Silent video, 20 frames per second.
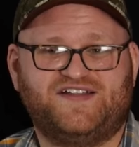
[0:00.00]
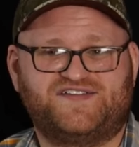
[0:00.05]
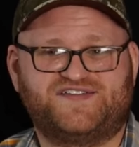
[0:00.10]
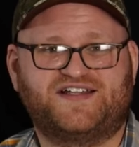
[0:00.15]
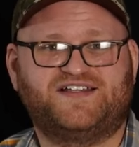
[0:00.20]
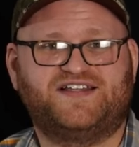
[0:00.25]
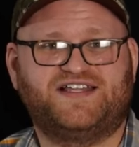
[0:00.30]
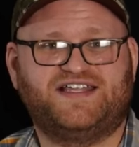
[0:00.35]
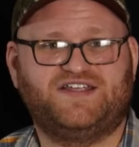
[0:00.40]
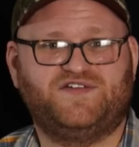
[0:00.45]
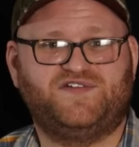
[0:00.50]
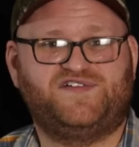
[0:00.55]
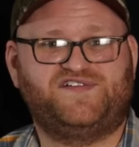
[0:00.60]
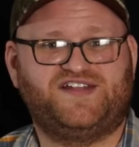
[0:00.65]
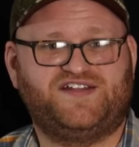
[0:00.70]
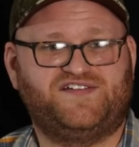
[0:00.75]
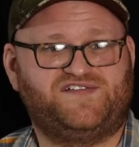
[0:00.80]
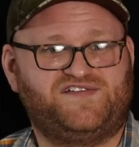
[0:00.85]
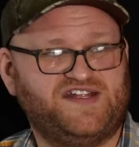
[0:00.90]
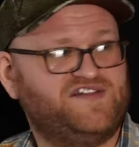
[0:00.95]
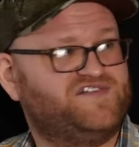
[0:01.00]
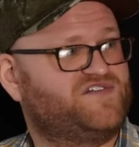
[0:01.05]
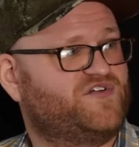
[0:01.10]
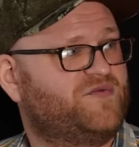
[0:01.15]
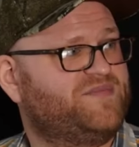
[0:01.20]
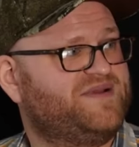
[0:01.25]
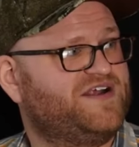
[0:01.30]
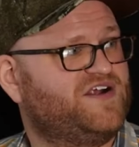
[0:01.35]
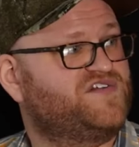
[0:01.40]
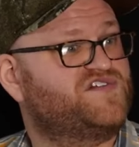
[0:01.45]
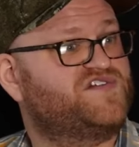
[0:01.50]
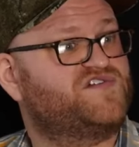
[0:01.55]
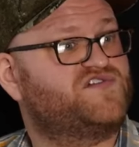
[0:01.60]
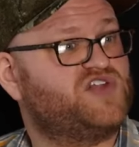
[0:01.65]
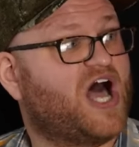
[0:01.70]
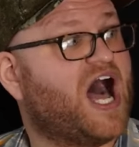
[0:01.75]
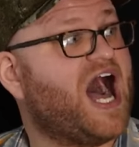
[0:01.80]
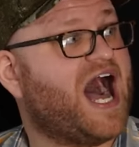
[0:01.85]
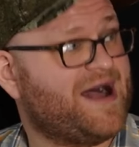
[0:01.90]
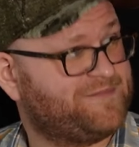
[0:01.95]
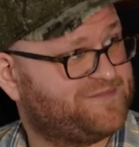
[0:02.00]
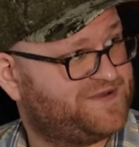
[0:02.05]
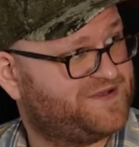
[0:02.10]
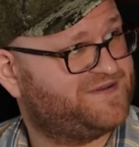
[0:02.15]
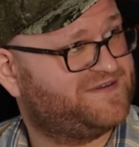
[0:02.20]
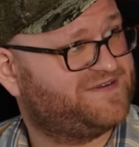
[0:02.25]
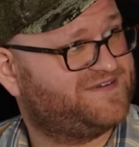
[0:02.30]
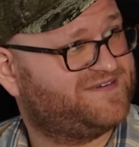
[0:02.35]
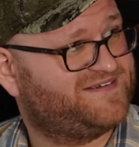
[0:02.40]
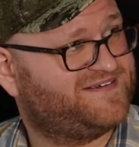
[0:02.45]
and suddenly you see Caesar appear, stop.